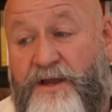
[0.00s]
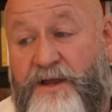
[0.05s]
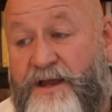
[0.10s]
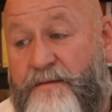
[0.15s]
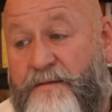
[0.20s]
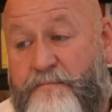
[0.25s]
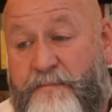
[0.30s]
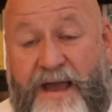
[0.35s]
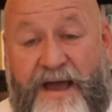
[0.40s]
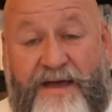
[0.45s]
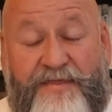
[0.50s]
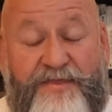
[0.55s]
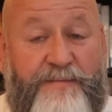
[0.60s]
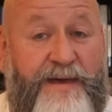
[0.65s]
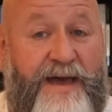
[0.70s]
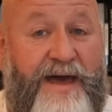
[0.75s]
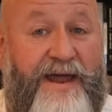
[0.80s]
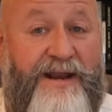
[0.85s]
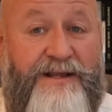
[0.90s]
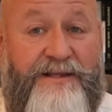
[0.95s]

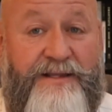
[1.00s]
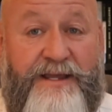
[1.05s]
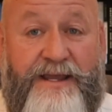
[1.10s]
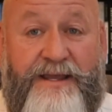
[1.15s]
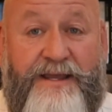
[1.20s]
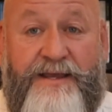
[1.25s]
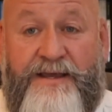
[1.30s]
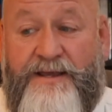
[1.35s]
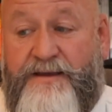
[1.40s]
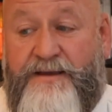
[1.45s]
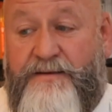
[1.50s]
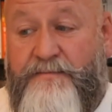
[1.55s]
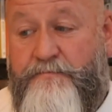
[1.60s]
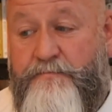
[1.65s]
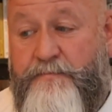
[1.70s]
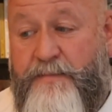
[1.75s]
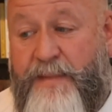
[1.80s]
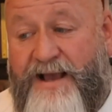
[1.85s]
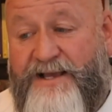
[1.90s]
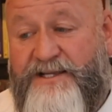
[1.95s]
mathematically,
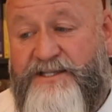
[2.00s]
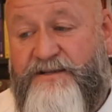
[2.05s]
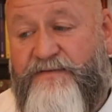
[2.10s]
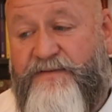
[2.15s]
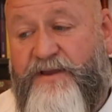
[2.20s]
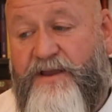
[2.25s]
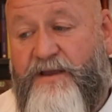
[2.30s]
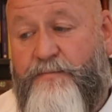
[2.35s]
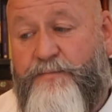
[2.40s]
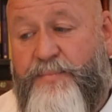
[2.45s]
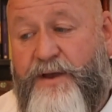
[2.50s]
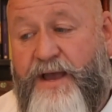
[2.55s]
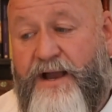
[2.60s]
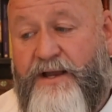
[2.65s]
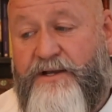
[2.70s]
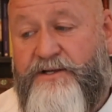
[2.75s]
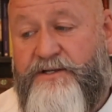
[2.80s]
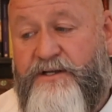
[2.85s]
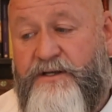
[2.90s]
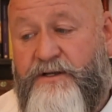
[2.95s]
massive
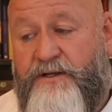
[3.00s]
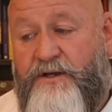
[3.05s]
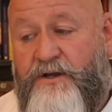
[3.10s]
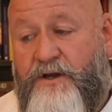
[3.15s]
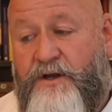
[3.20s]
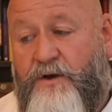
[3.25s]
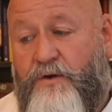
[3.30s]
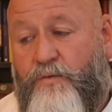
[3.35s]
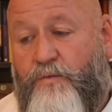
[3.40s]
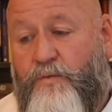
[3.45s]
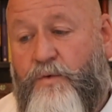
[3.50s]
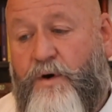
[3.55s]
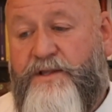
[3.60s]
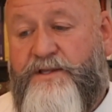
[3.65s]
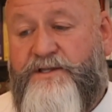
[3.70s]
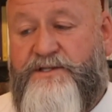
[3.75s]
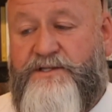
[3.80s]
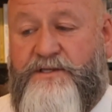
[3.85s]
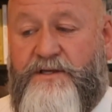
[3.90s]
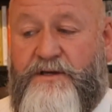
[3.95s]
impact.
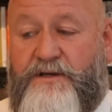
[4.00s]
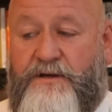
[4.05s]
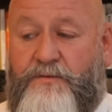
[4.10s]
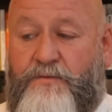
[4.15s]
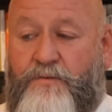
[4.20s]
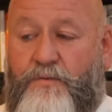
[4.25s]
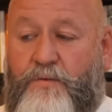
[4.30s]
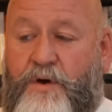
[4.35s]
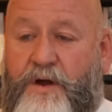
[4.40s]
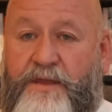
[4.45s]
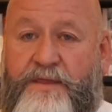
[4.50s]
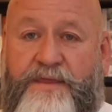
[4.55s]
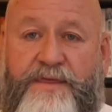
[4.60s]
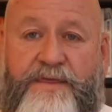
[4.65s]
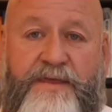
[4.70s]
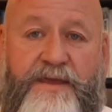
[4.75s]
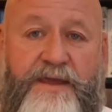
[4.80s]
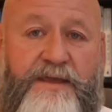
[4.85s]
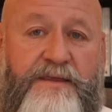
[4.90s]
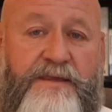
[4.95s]
What's the one
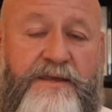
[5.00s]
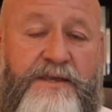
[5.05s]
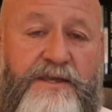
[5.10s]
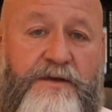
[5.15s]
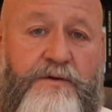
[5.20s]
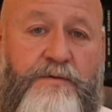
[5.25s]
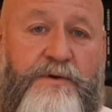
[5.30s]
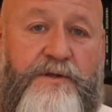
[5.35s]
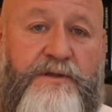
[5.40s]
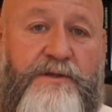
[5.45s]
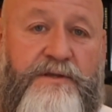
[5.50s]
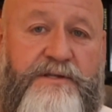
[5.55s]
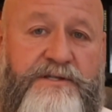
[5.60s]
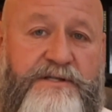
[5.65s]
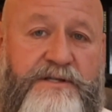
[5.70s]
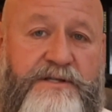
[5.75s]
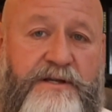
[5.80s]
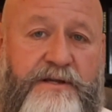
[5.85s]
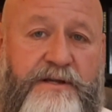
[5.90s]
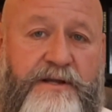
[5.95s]
thing that you would
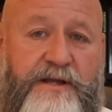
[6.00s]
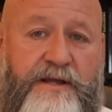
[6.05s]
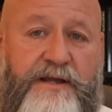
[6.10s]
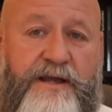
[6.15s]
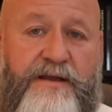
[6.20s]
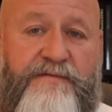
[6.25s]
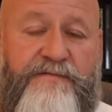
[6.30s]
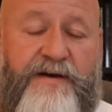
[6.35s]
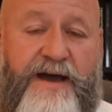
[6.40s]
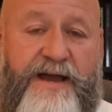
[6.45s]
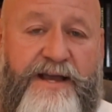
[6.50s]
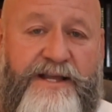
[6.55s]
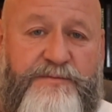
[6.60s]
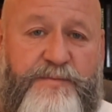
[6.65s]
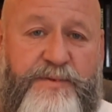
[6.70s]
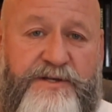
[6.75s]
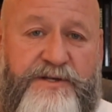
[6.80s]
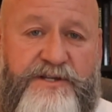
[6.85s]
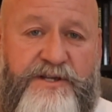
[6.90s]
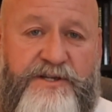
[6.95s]
advise
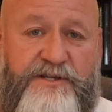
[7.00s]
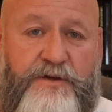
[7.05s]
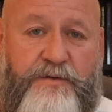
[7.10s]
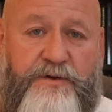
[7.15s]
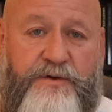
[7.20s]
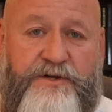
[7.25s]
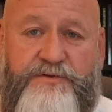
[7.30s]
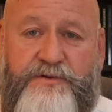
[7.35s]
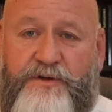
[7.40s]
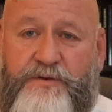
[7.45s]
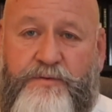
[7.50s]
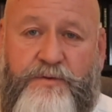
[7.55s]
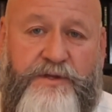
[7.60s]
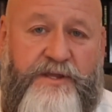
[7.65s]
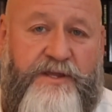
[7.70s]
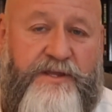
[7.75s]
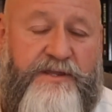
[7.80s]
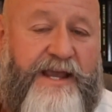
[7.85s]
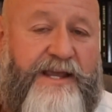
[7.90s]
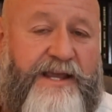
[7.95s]
business owners
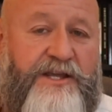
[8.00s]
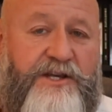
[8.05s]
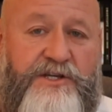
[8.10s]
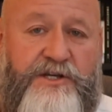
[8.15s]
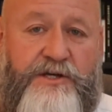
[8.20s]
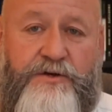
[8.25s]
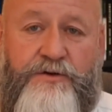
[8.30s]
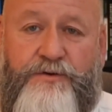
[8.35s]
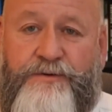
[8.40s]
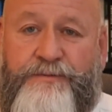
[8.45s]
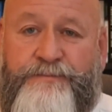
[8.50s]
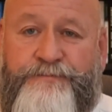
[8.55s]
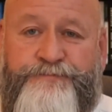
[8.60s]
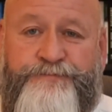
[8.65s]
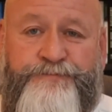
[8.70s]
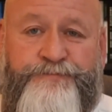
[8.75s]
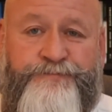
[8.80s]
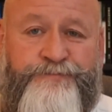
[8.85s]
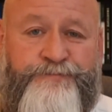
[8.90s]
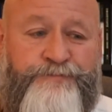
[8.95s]
that they could do,
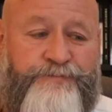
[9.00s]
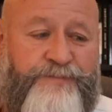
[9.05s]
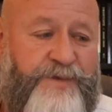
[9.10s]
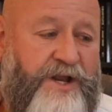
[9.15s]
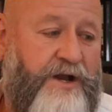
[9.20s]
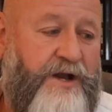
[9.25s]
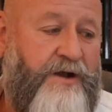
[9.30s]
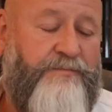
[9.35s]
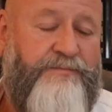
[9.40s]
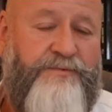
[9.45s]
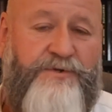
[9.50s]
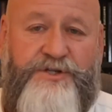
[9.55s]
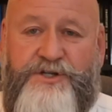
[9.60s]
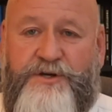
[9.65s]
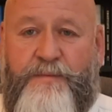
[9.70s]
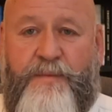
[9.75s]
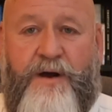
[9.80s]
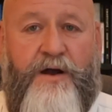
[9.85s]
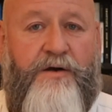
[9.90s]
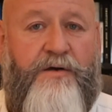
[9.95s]

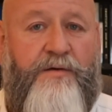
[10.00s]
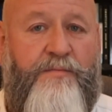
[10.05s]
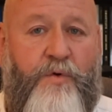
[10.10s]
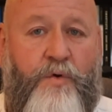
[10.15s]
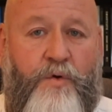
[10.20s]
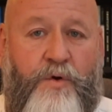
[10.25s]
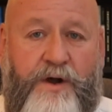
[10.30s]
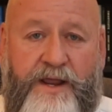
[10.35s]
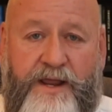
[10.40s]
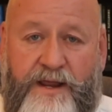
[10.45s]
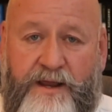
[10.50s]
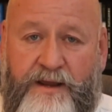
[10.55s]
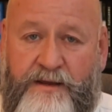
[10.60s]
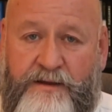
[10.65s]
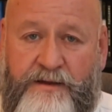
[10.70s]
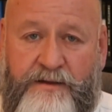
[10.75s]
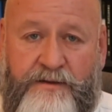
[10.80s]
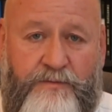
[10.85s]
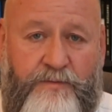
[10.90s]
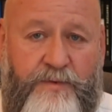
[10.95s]
tomorrow
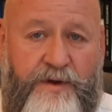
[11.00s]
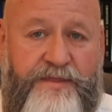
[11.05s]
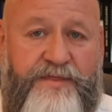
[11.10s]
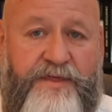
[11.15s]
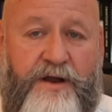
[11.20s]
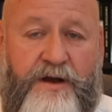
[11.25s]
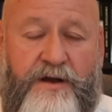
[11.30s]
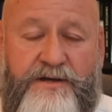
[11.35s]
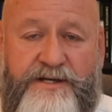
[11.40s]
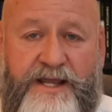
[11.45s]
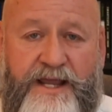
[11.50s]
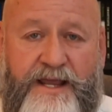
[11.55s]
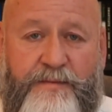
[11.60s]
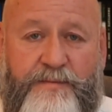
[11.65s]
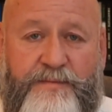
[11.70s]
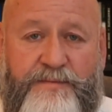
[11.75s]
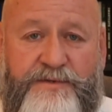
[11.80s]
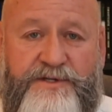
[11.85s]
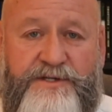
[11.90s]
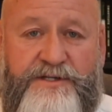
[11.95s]
morning with their
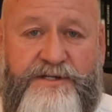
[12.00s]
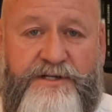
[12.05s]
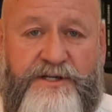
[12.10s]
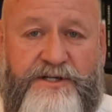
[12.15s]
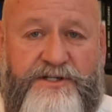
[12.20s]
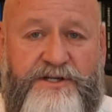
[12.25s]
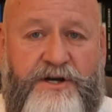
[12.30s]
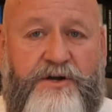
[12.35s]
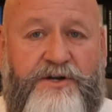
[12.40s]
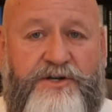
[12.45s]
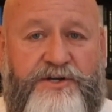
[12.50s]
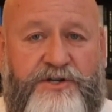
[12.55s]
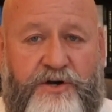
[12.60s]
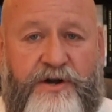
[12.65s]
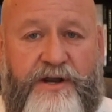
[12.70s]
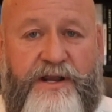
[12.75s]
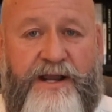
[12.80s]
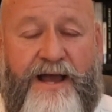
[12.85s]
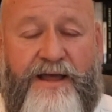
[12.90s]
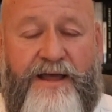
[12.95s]
teams to start
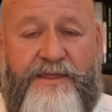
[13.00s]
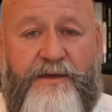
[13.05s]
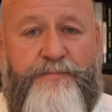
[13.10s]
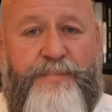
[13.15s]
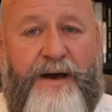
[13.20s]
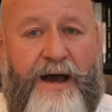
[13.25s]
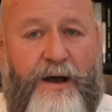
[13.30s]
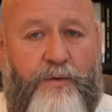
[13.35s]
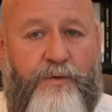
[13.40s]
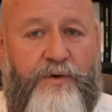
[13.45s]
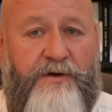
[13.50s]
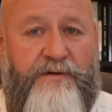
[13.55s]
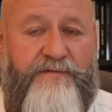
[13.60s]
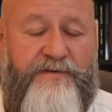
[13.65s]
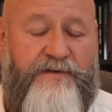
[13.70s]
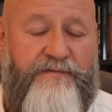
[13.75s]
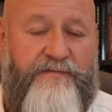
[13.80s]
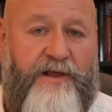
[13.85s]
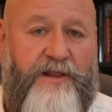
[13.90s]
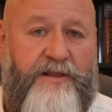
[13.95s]
turning on the power
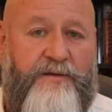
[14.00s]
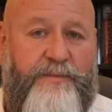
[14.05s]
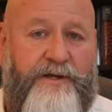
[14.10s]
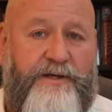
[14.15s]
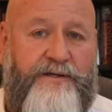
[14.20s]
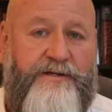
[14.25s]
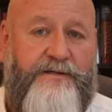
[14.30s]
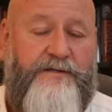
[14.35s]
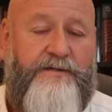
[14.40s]
of development?